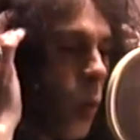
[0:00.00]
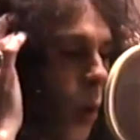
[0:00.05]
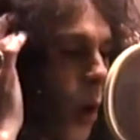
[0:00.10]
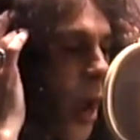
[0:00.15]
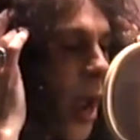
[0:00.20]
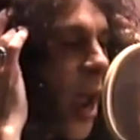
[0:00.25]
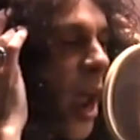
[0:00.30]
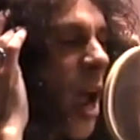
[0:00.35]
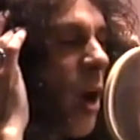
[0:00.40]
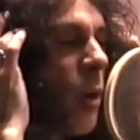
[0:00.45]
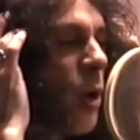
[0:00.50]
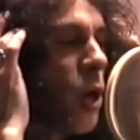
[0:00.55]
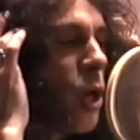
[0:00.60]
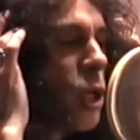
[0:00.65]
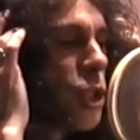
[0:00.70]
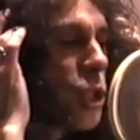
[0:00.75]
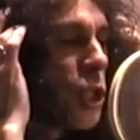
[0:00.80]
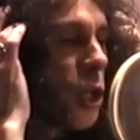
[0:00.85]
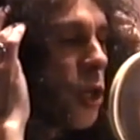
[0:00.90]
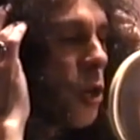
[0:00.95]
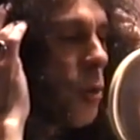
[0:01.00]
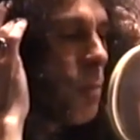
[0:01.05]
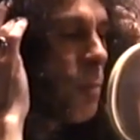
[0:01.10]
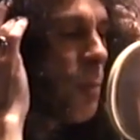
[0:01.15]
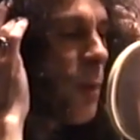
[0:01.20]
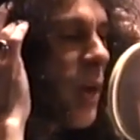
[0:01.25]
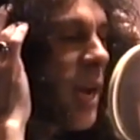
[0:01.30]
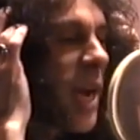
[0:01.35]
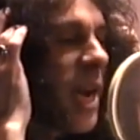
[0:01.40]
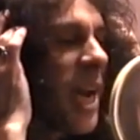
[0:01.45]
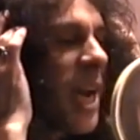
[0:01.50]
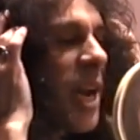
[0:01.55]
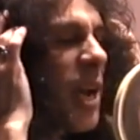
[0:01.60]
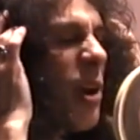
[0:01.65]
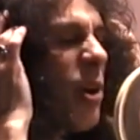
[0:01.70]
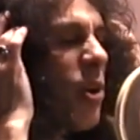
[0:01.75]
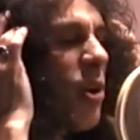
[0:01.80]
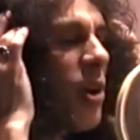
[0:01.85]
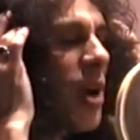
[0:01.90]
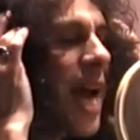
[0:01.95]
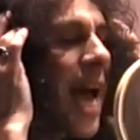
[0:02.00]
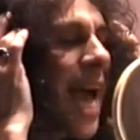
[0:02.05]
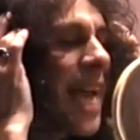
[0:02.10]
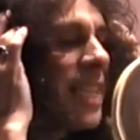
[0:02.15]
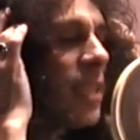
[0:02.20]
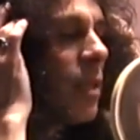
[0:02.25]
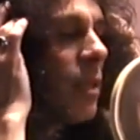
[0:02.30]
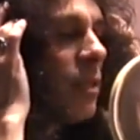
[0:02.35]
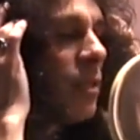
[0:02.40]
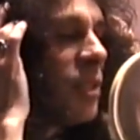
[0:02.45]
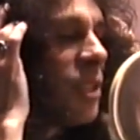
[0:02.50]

Where would you be right